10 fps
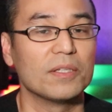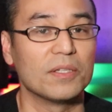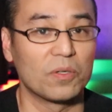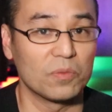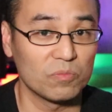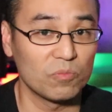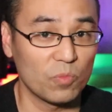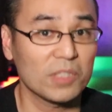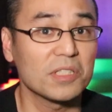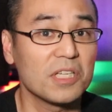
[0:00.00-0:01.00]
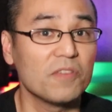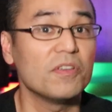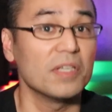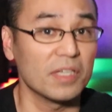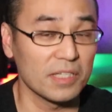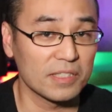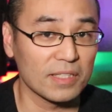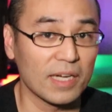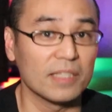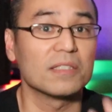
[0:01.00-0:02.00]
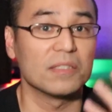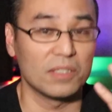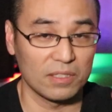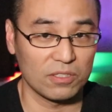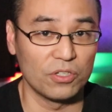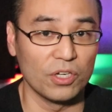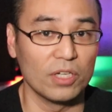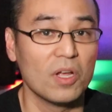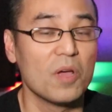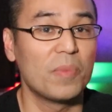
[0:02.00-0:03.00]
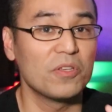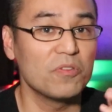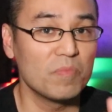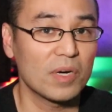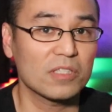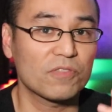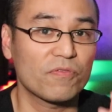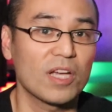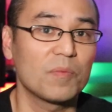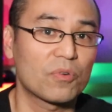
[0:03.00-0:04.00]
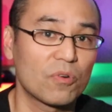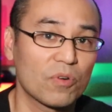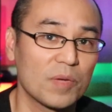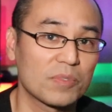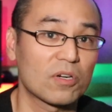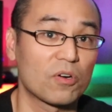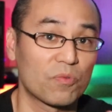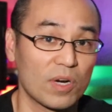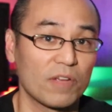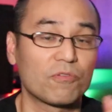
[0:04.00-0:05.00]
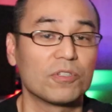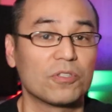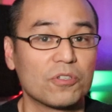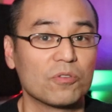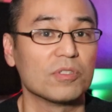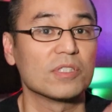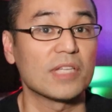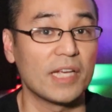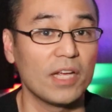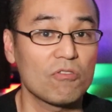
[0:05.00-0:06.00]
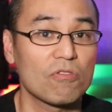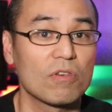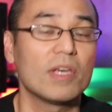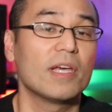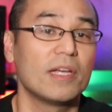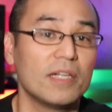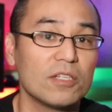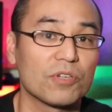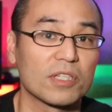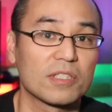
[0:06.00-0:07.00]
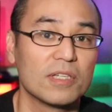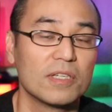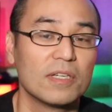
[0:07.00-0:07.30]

you know, watching TV is nice, it's good, but you must find programs that are right for your children's age and interest.